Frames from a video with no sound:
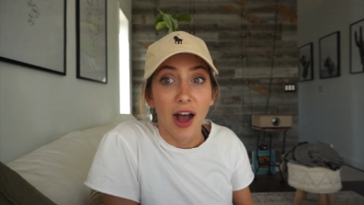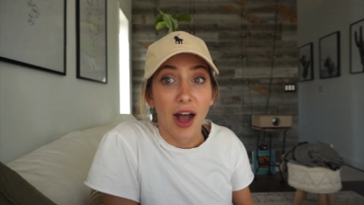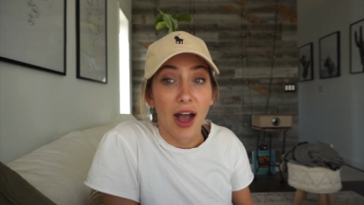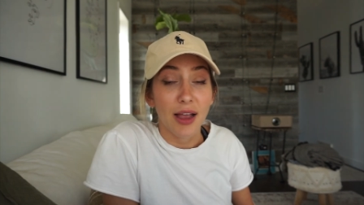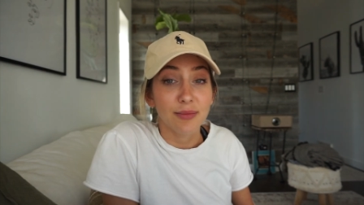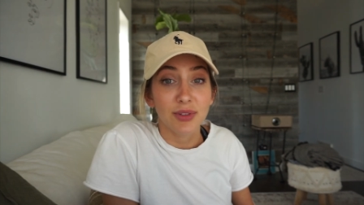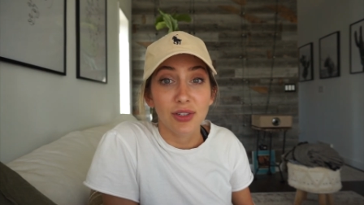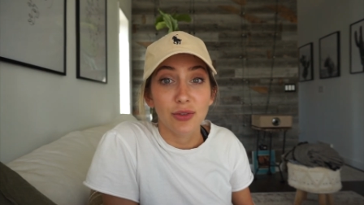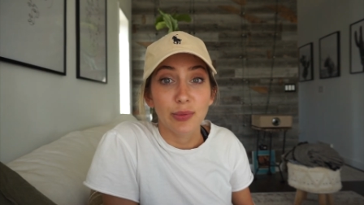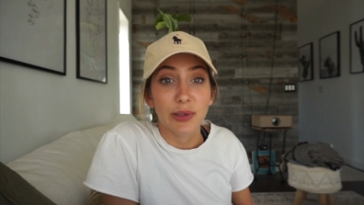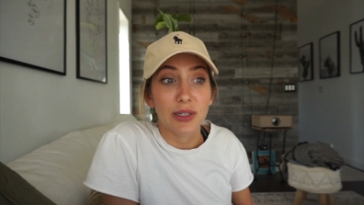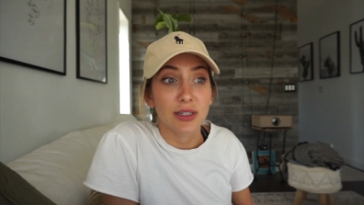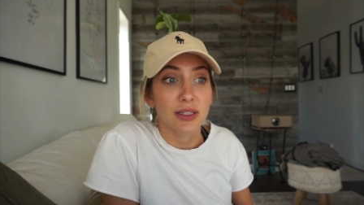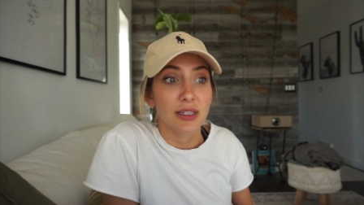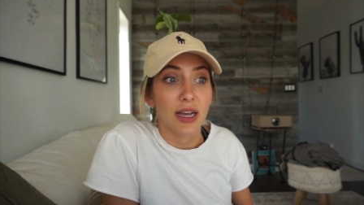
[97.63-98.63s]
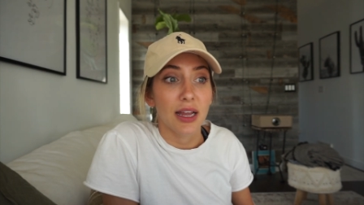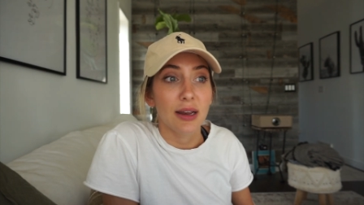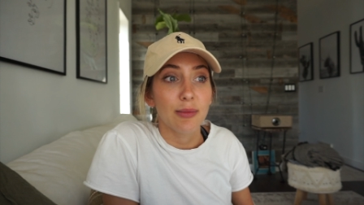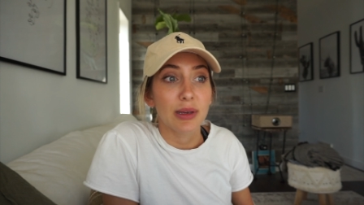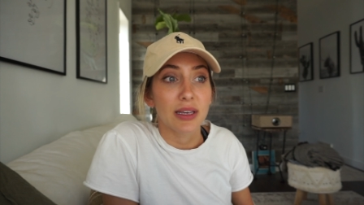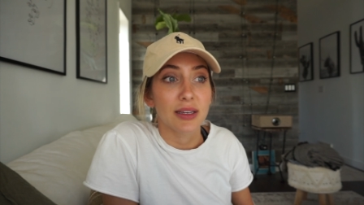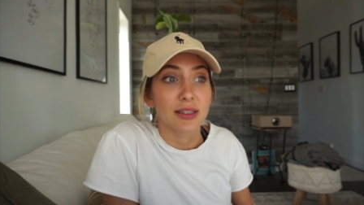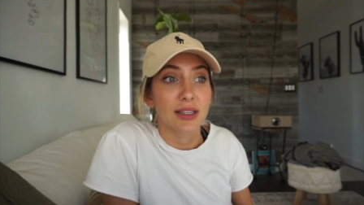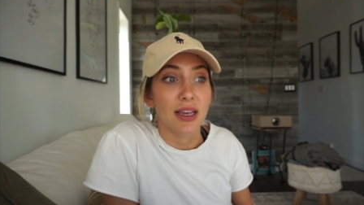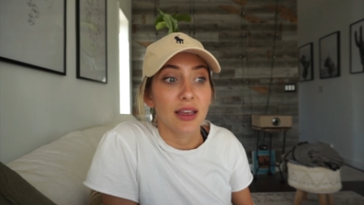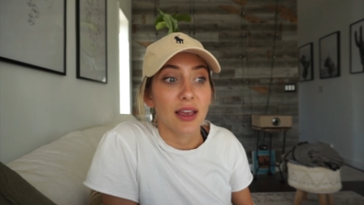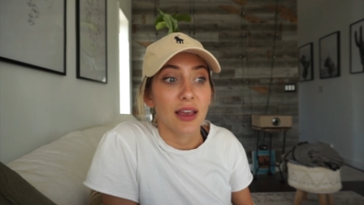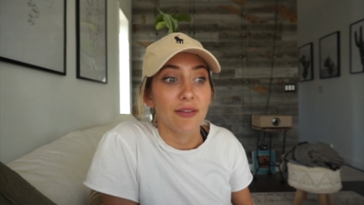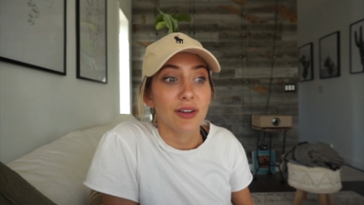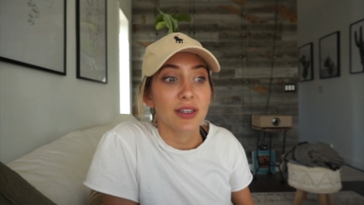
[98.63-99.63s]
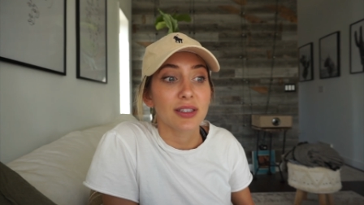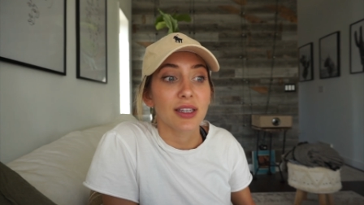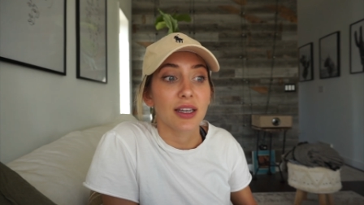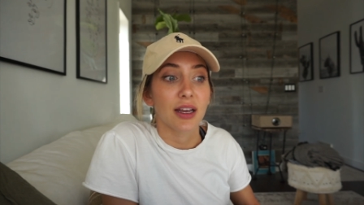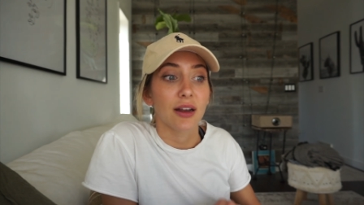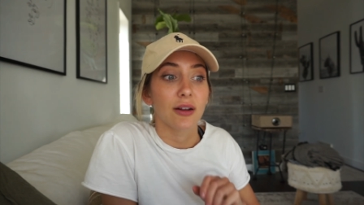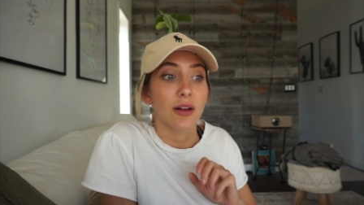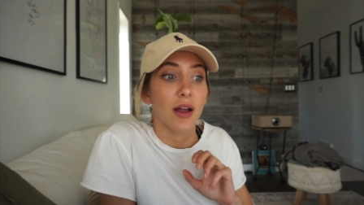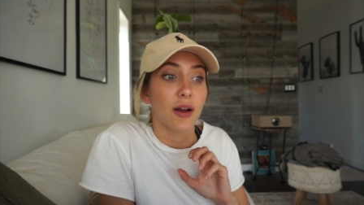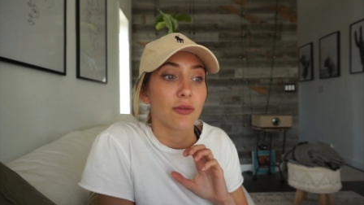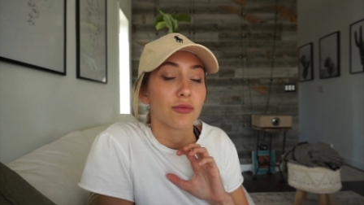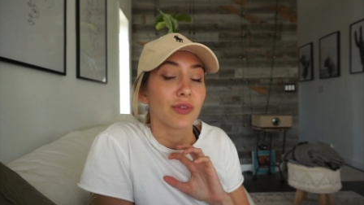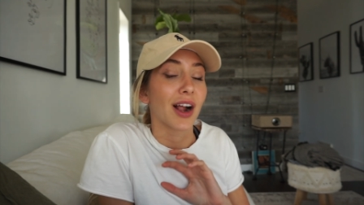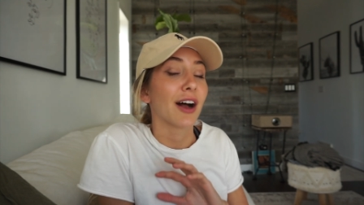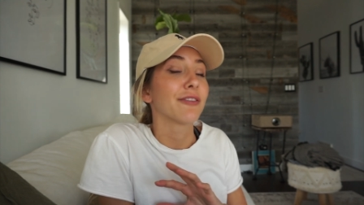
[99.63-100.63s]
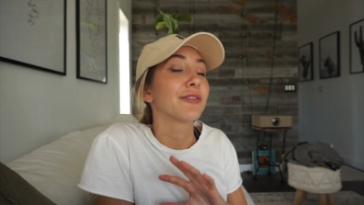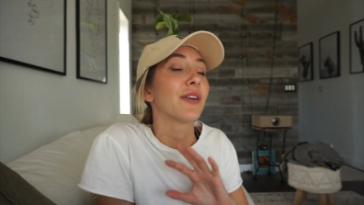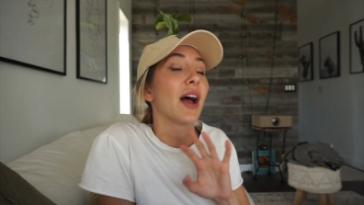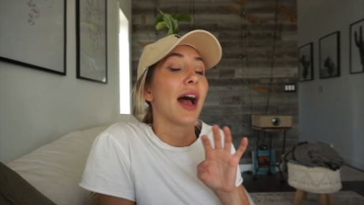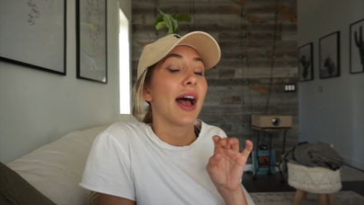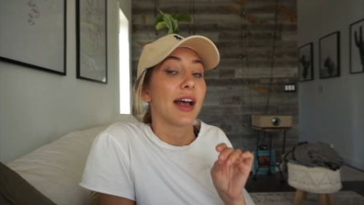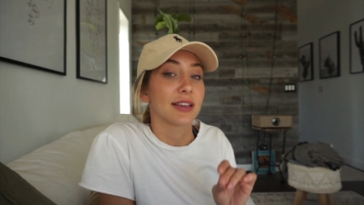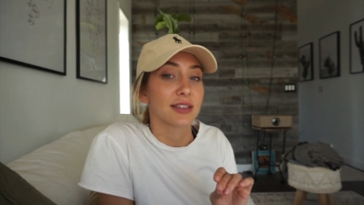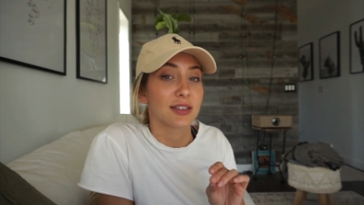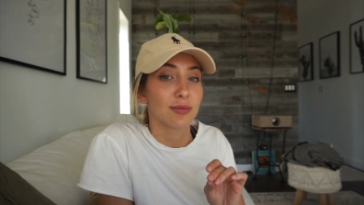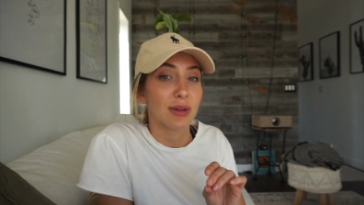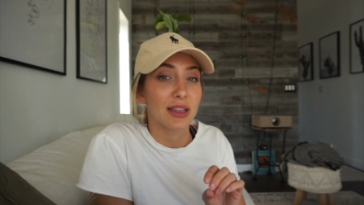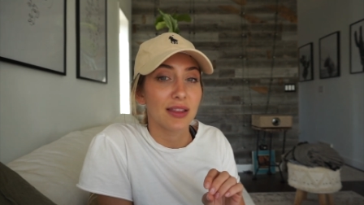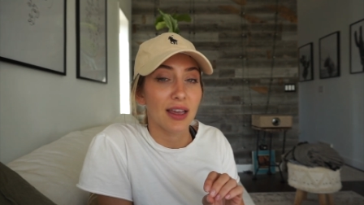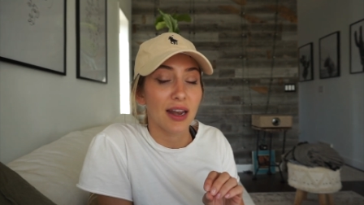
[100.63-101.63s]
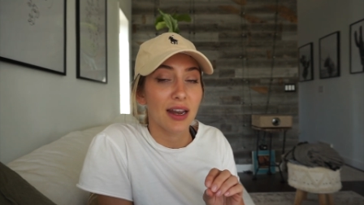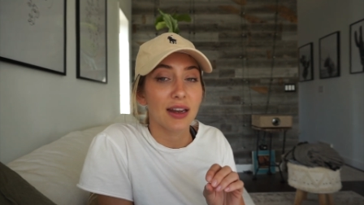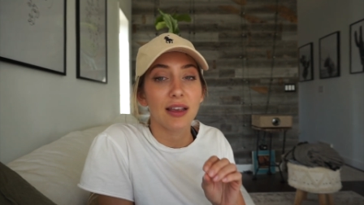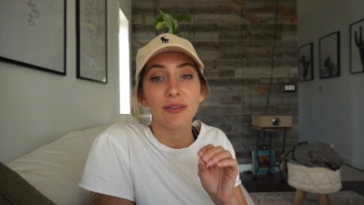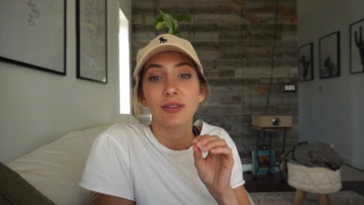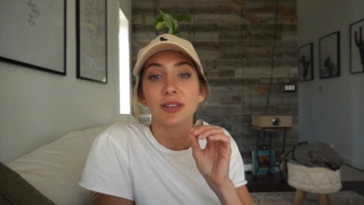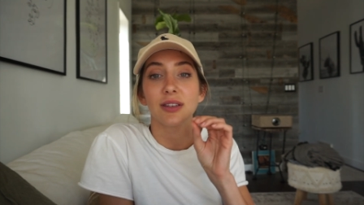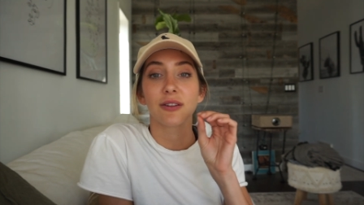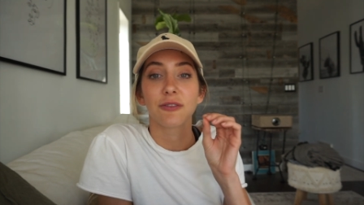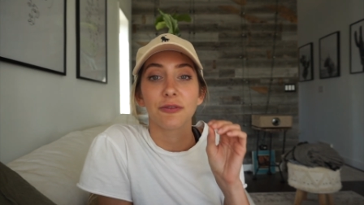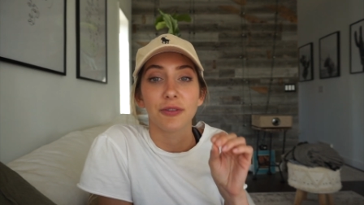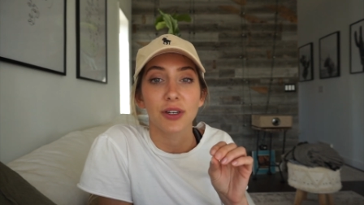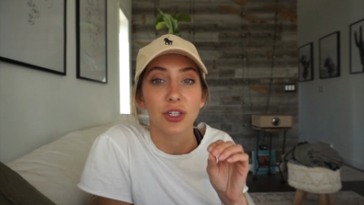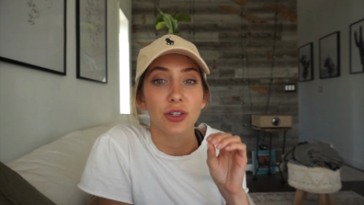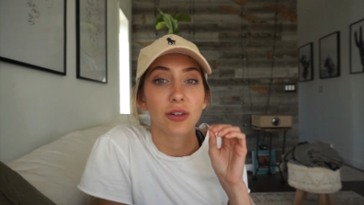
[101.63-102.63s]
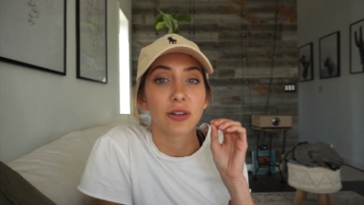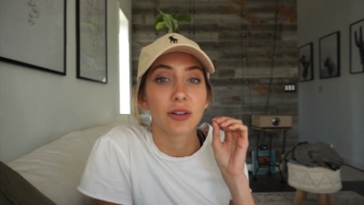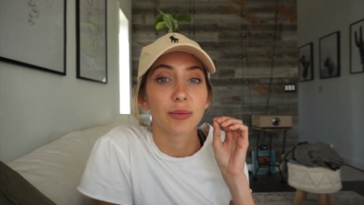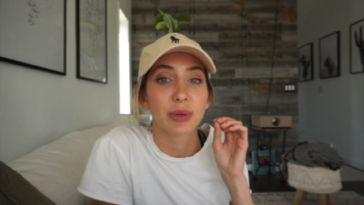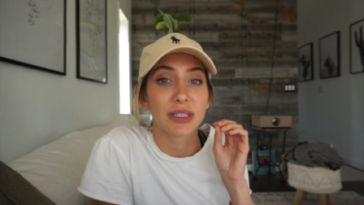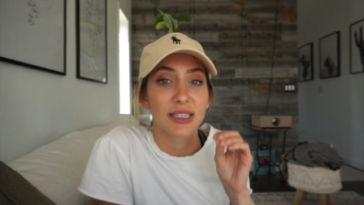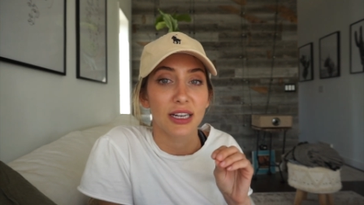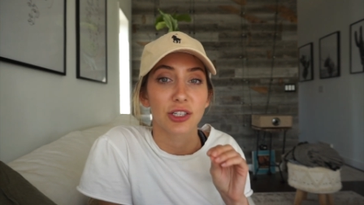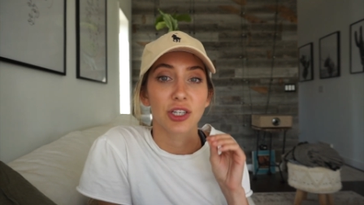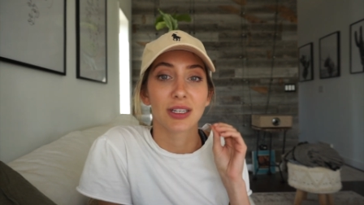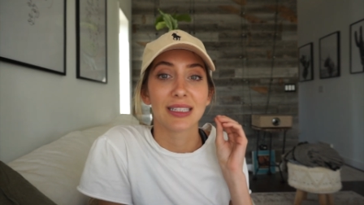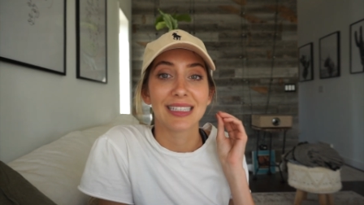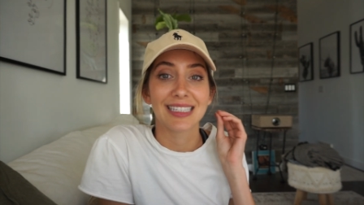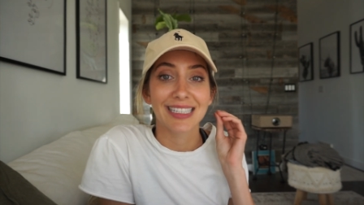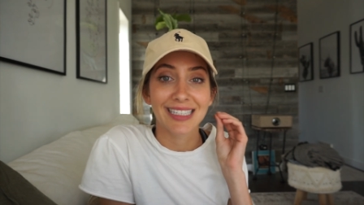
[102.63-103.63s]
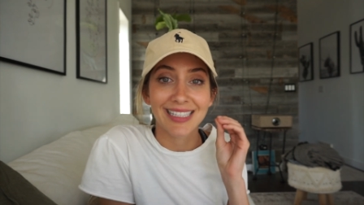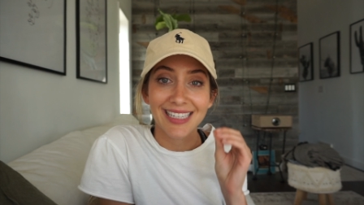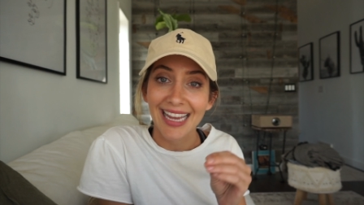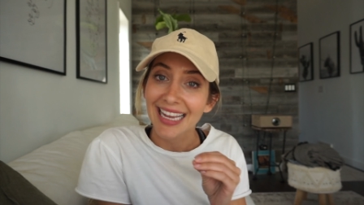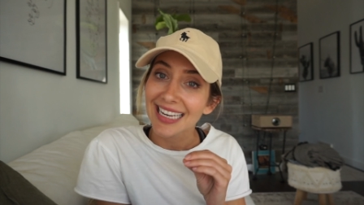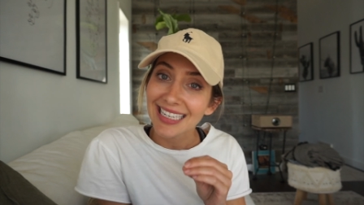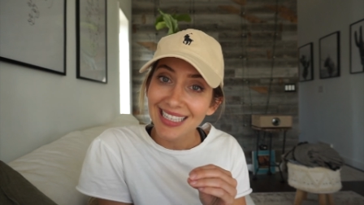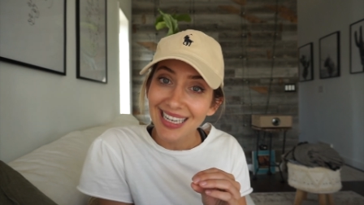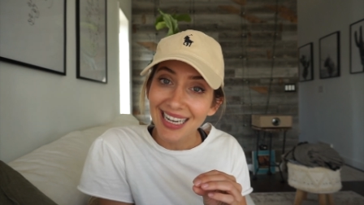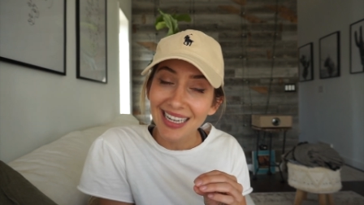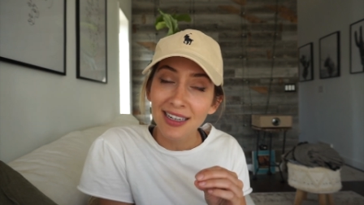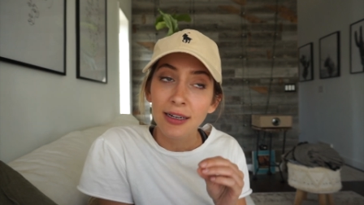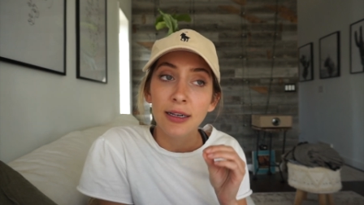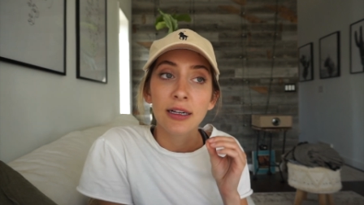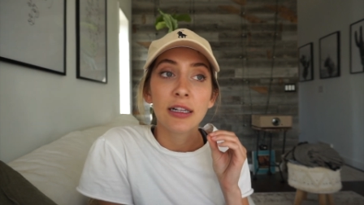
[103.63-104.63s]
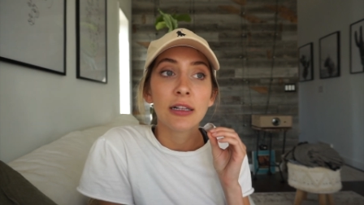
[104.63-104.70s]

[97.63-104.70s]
I'm super excited because they gave us like a rough estimate. They didn't give us an official possession date yet.